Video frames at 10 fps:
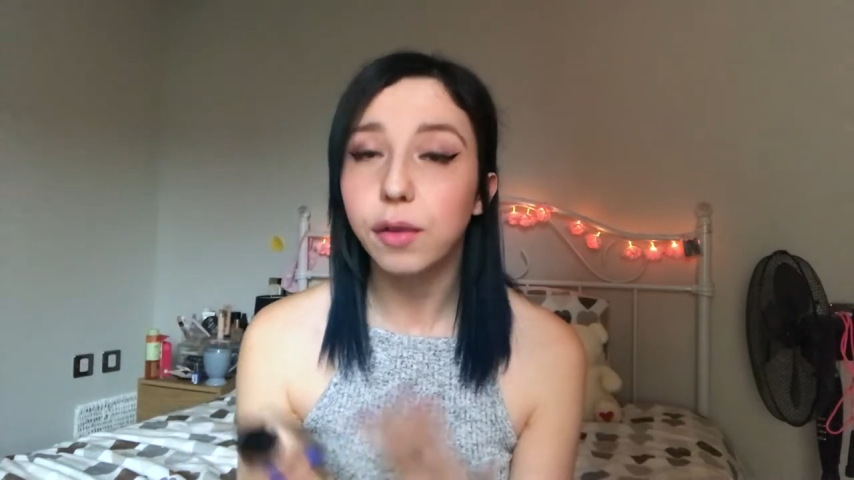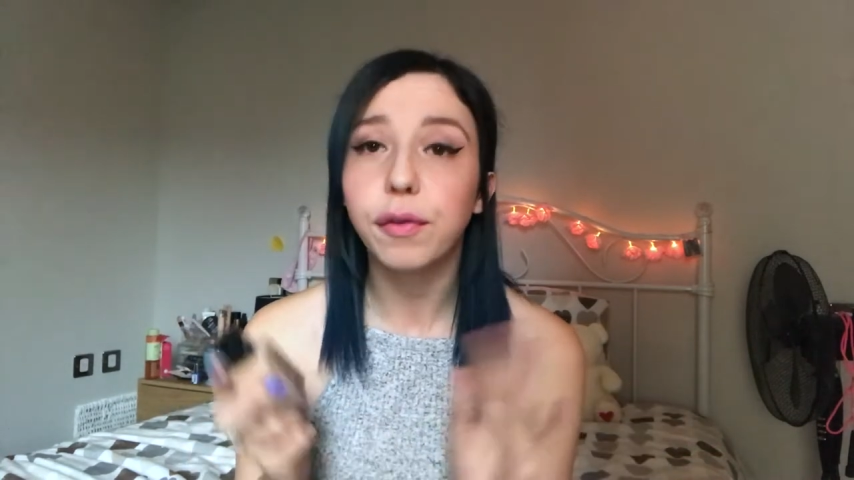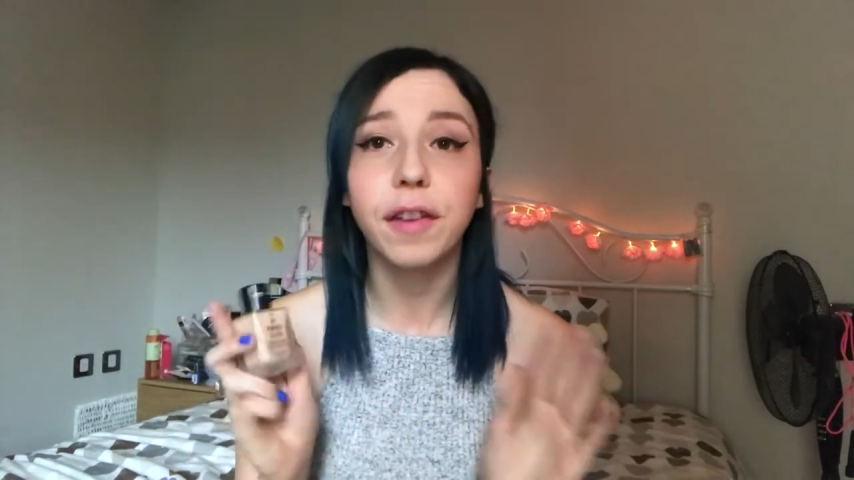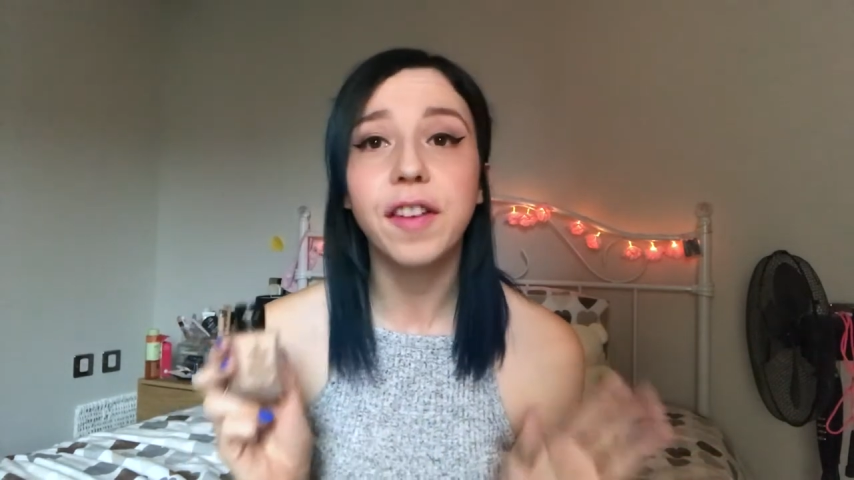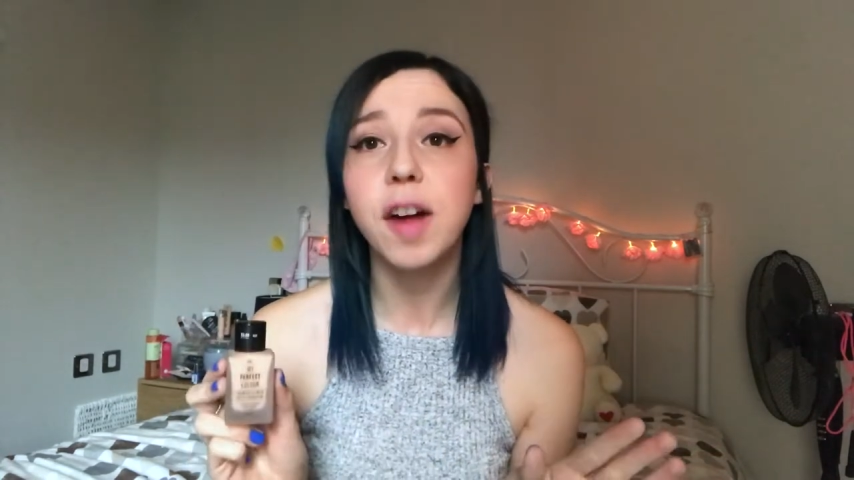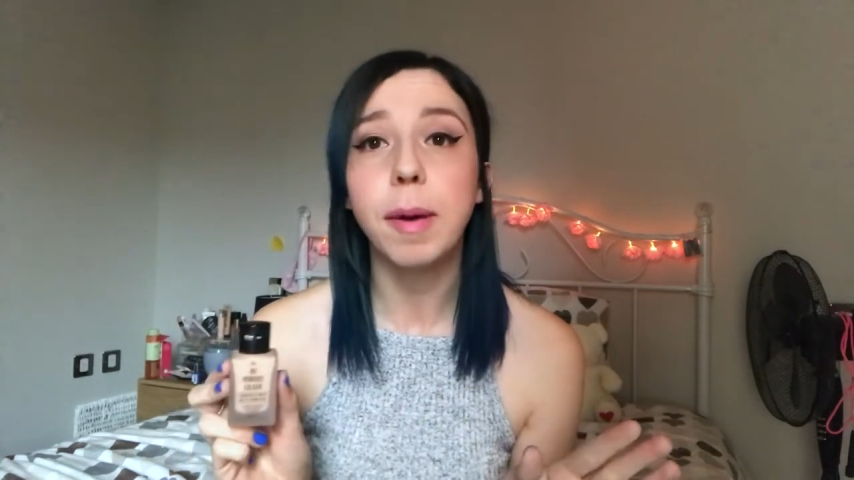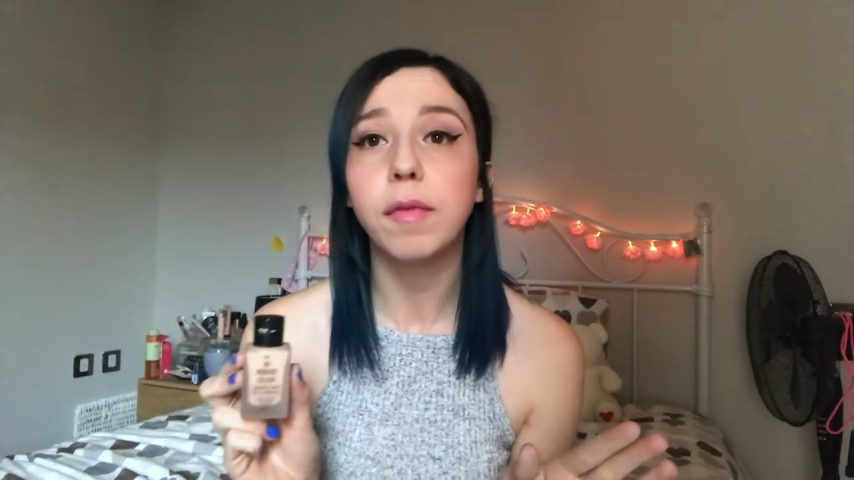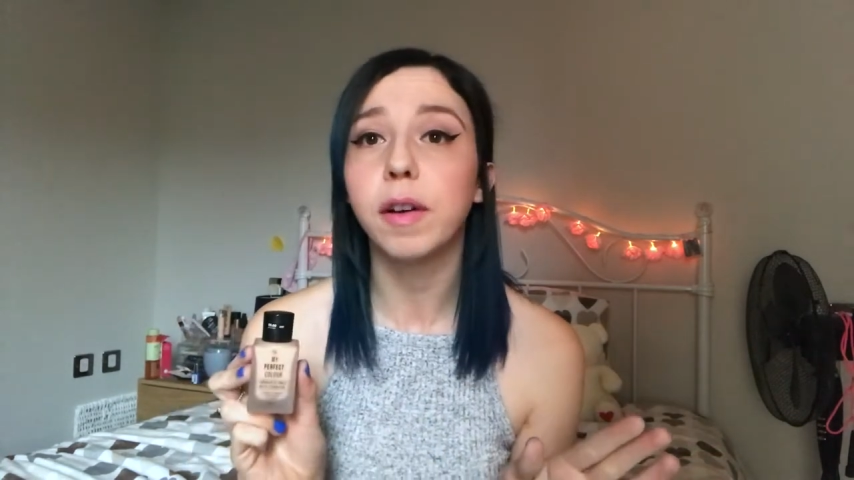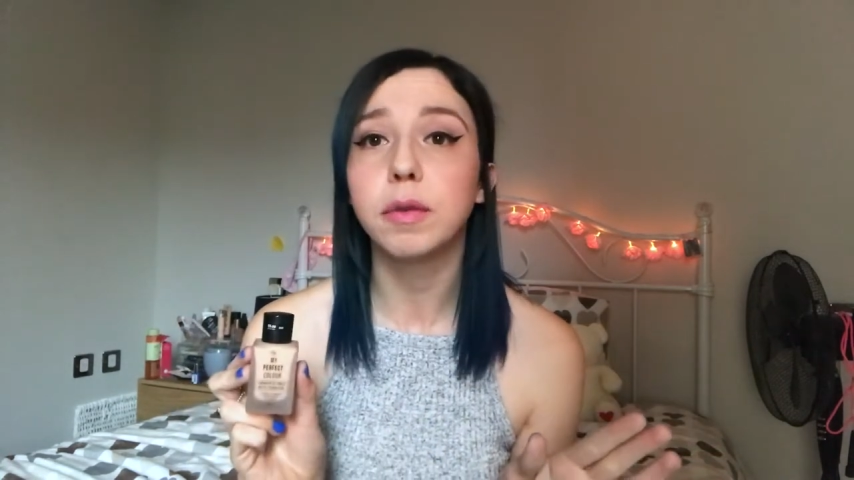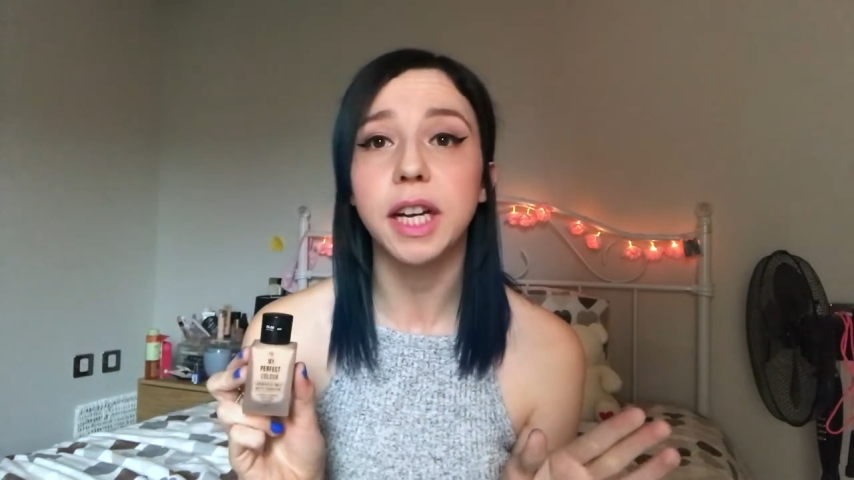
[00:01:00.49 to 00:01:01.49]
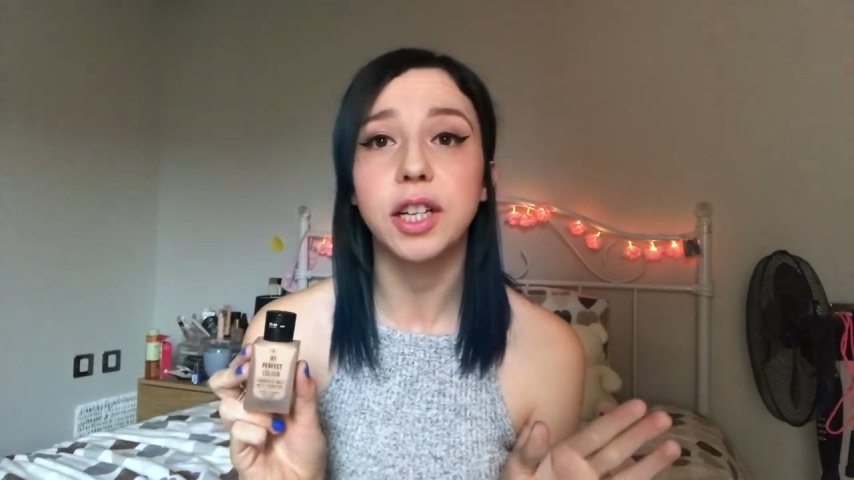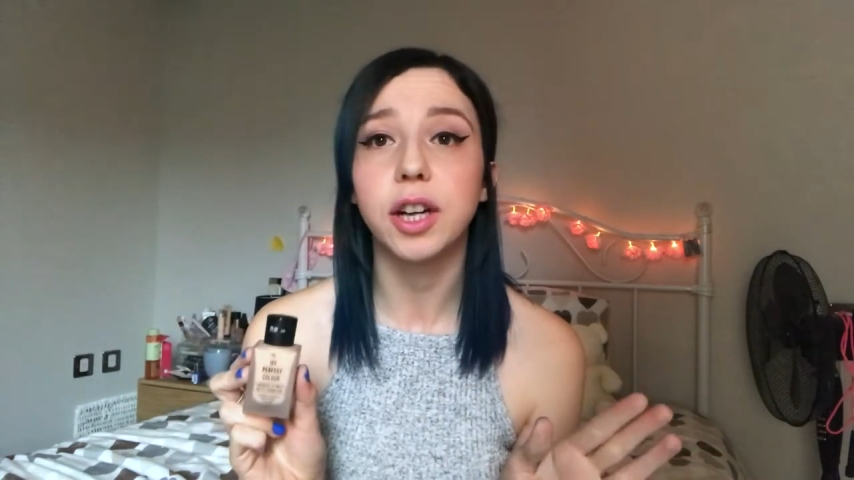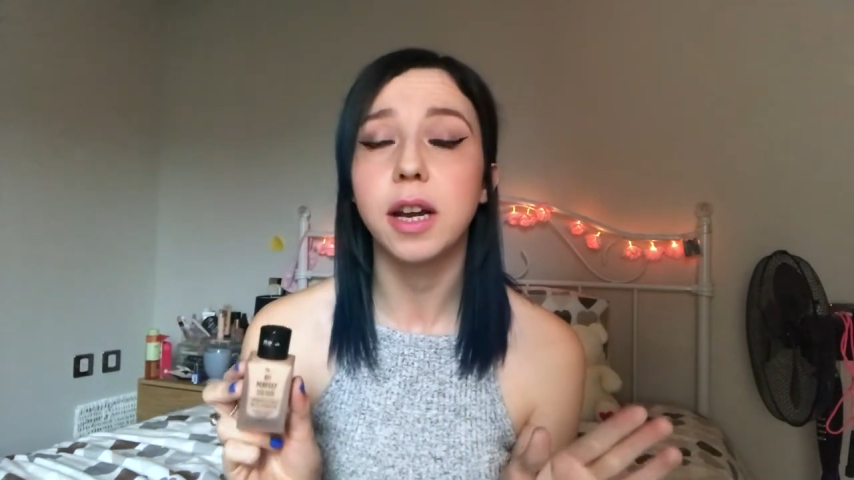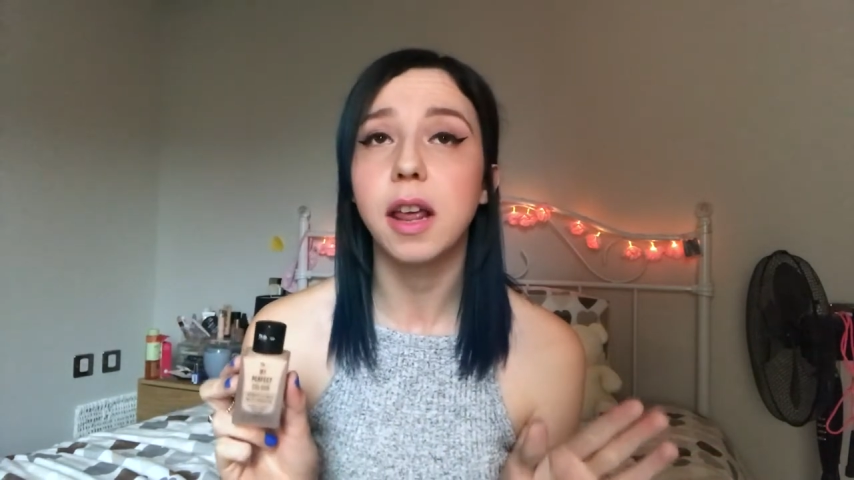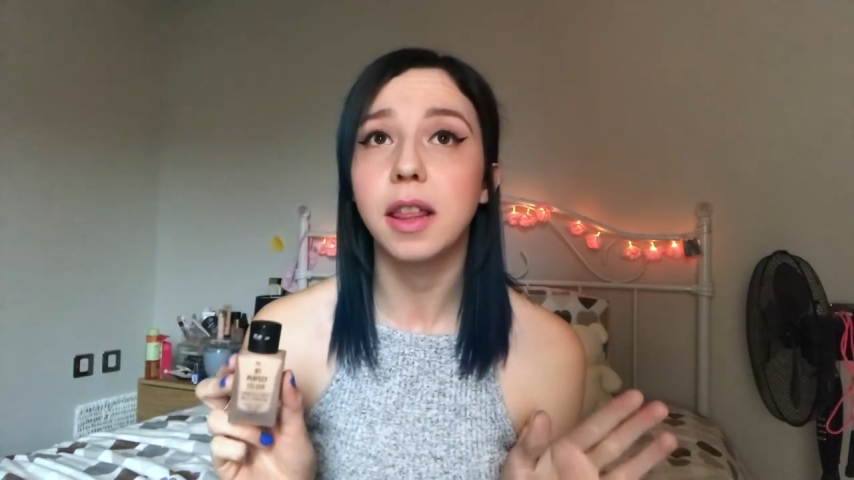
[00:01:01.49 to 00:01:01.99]
for a £5
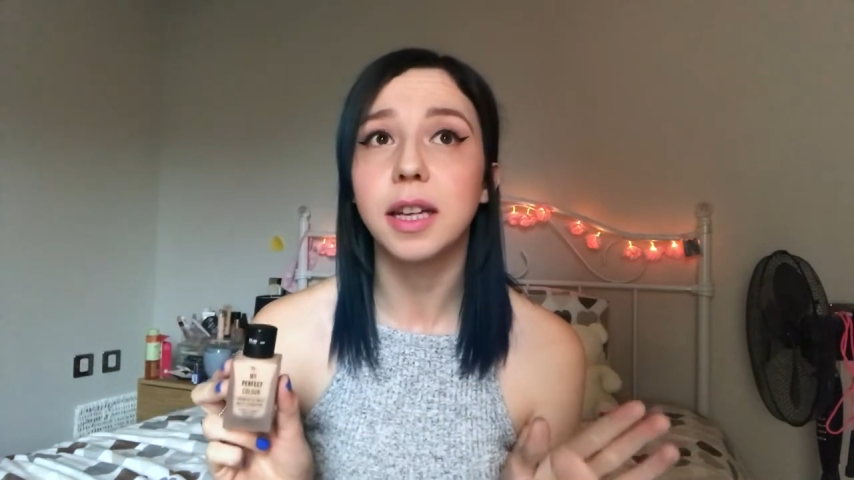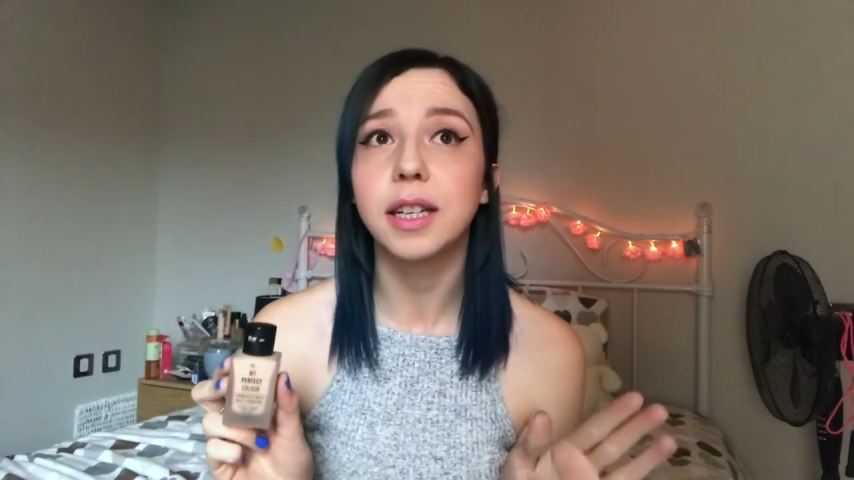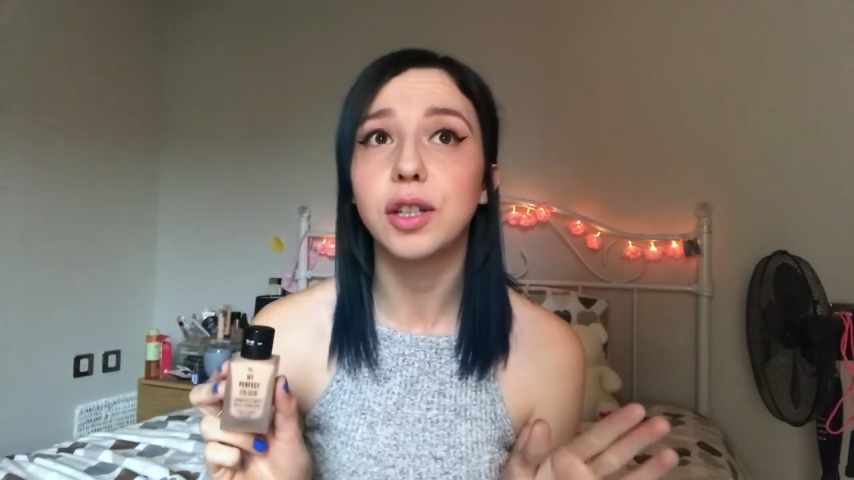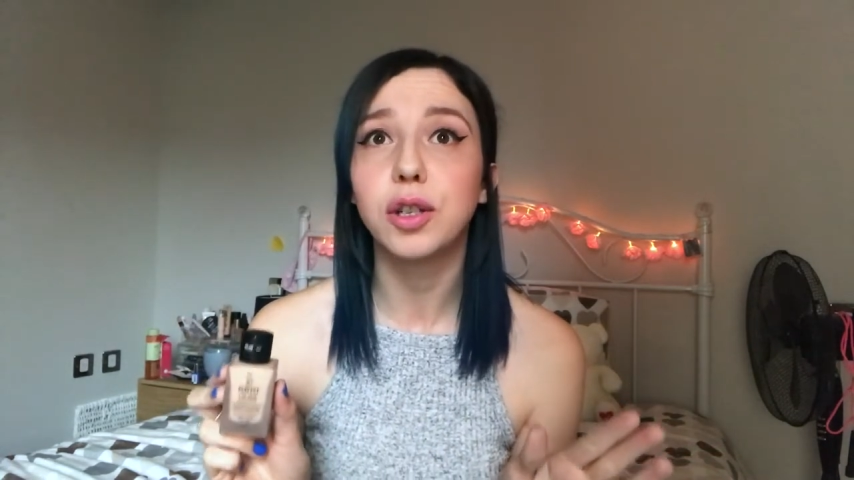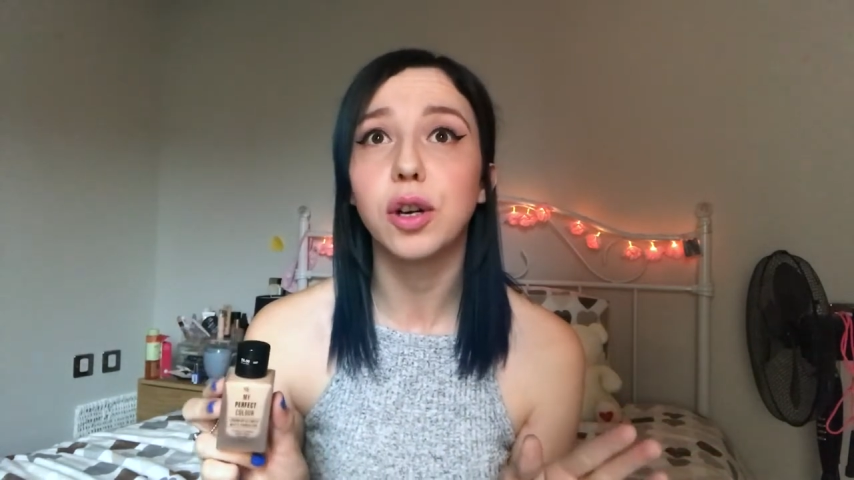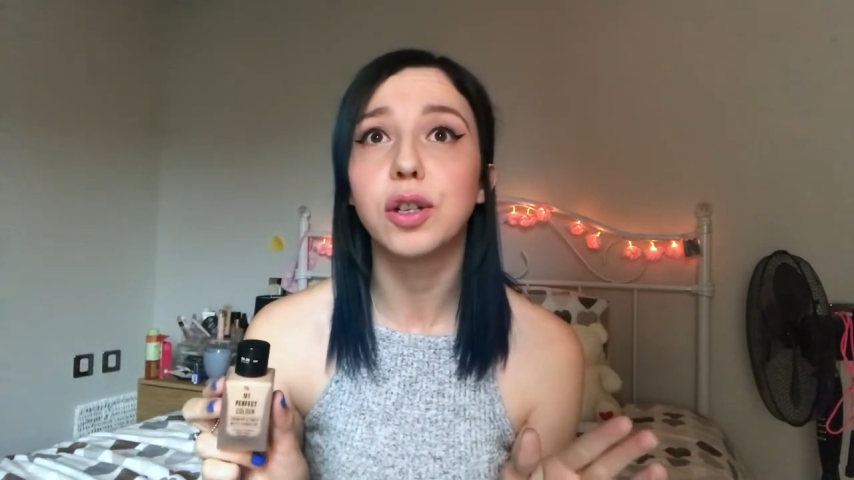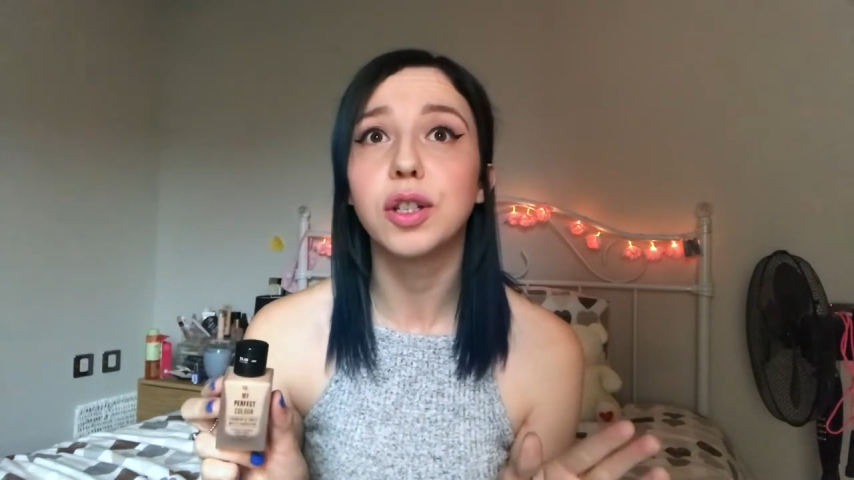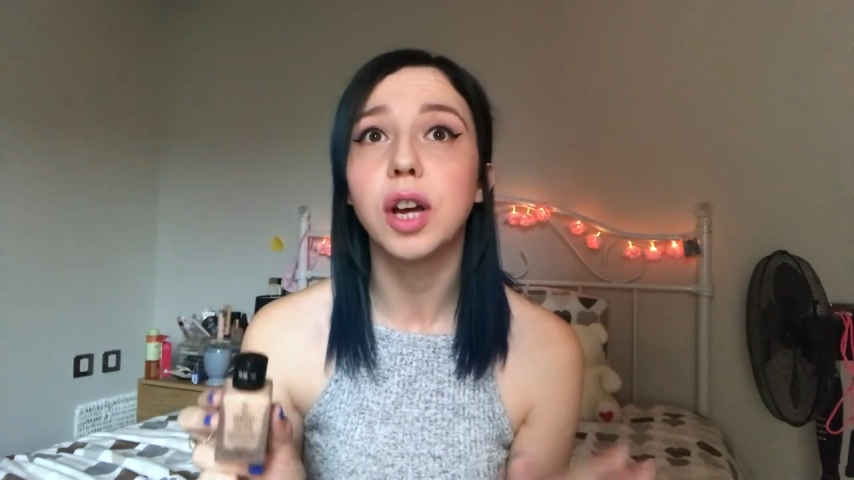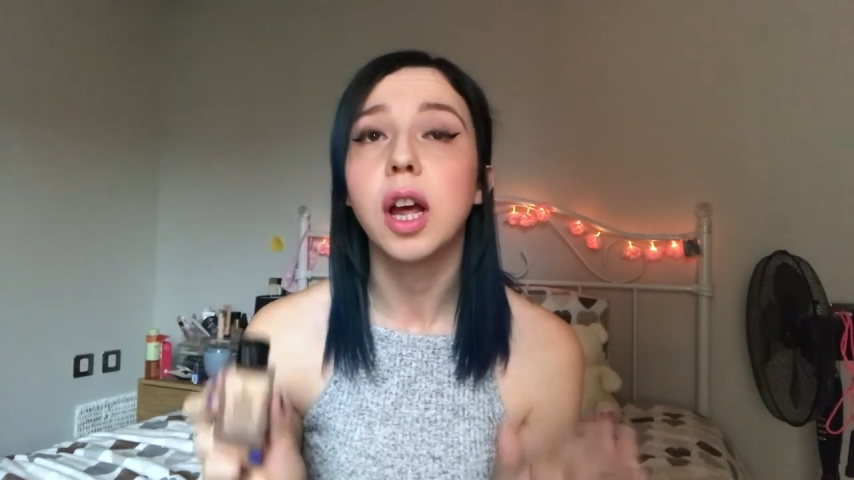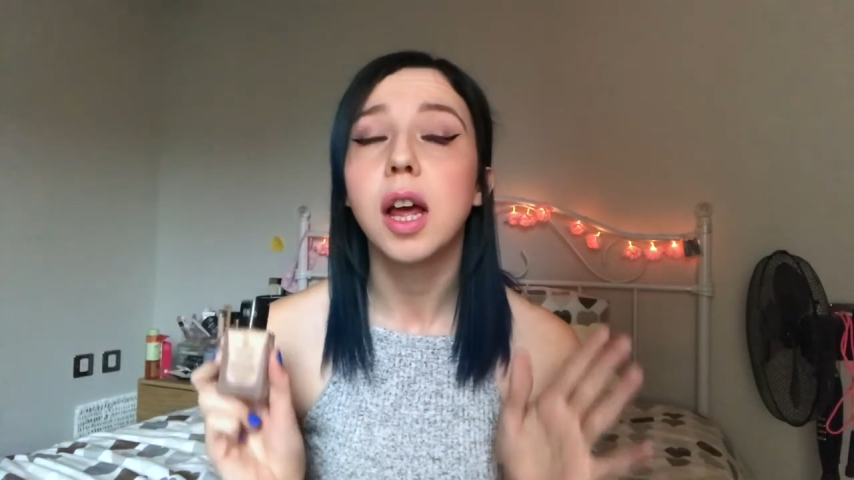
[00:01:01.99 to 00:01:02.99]
foundation, this is just